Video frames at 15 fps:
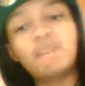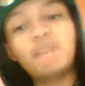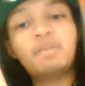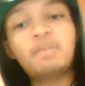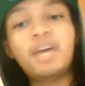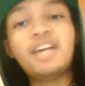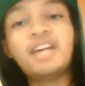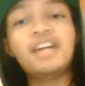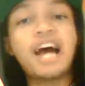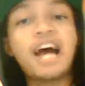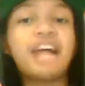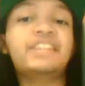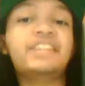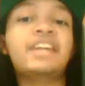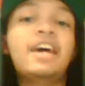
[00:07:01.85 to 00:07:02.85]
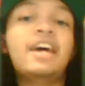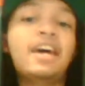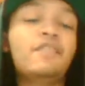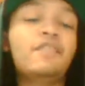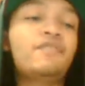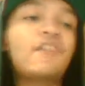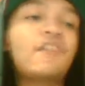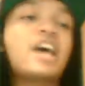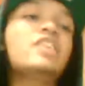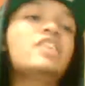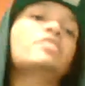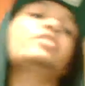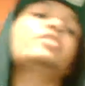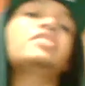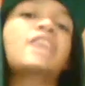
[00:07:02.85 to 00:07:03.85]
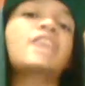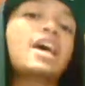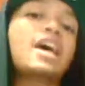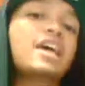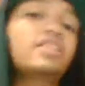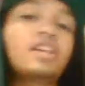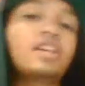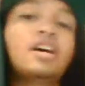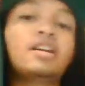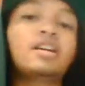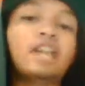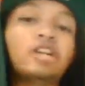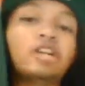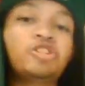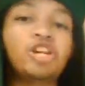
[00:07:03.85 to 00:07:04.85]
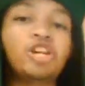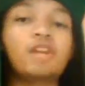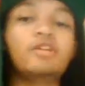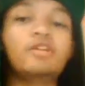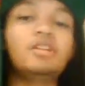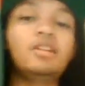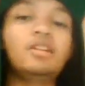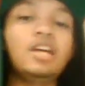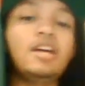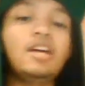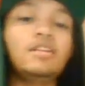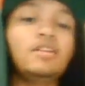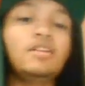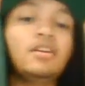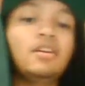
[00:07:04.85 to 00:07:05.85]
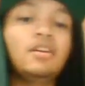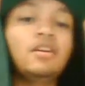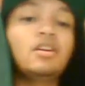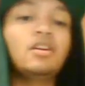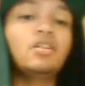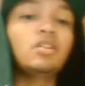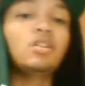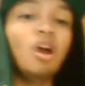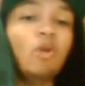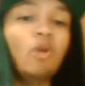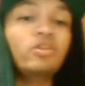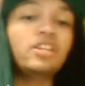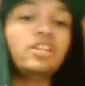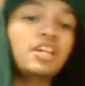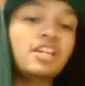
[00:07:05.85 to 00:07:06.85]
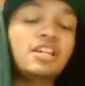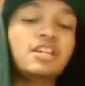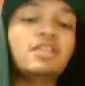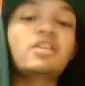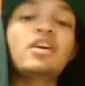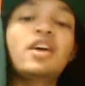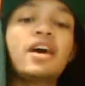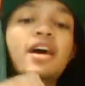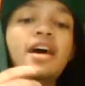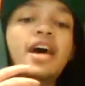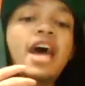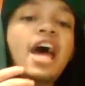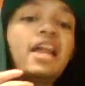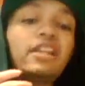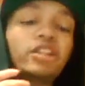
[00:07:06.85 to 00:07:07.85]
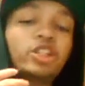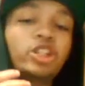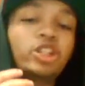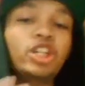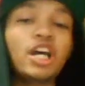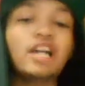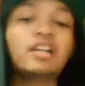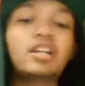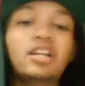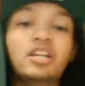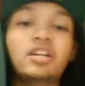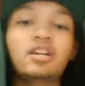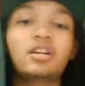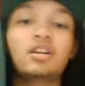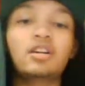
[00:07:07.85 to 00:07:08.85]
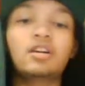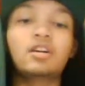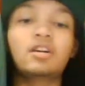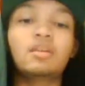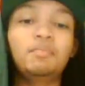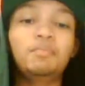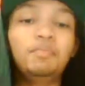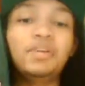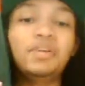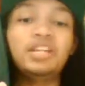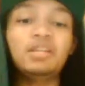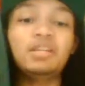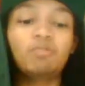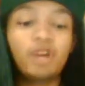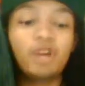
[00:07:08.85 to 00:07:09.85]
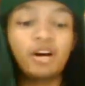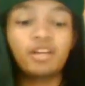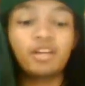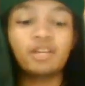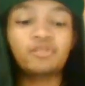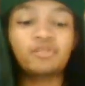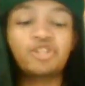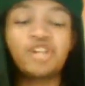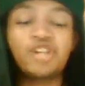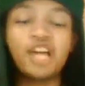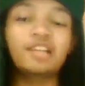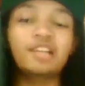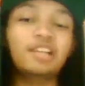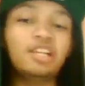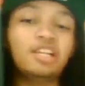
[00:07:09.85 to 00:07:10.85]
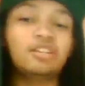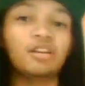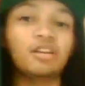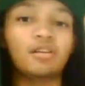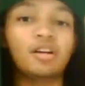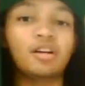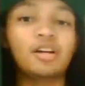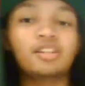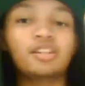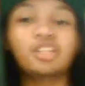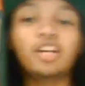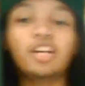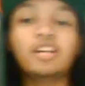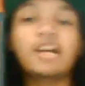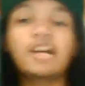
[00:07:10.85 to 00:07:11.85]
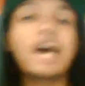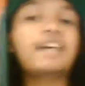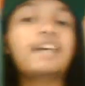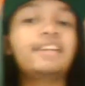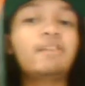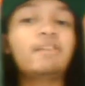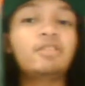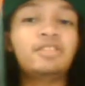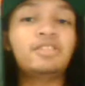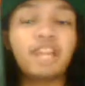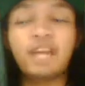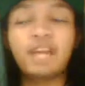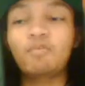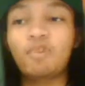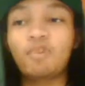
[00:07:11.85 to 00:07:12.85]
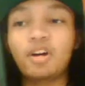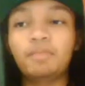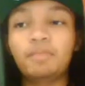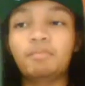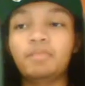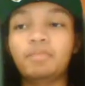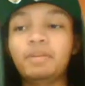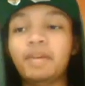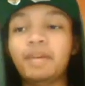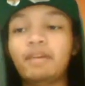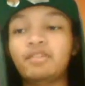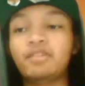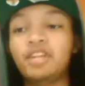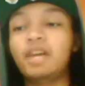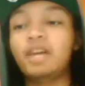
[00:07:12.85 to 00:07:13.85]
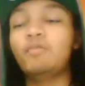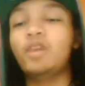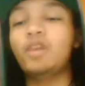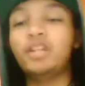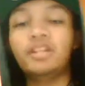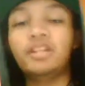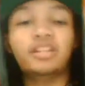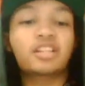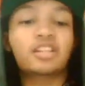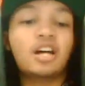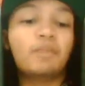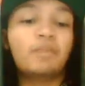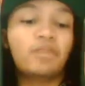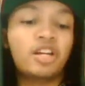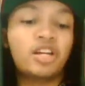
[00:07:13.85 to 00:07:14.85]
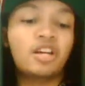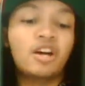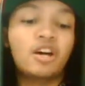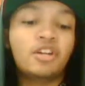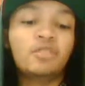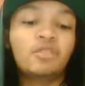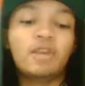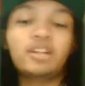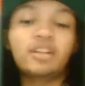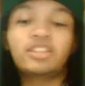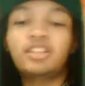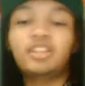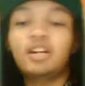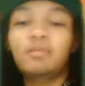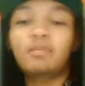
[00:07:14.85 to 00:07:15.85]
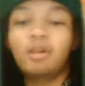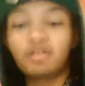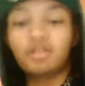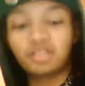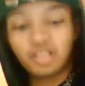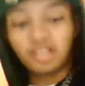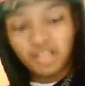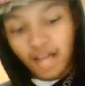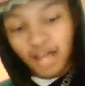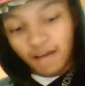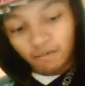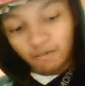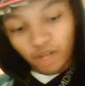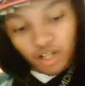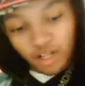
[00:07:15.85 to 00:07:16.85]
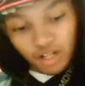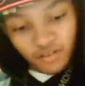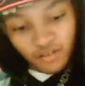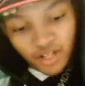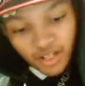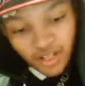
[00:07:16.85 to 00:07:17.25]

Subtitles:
MMA guys and firing guys like Jerry Lynn, Low Key, Alex Shelley, Petey Williams, Jay Lethal, saying guys that were day one, people that were day one in this company, you unceremoniously got rid of,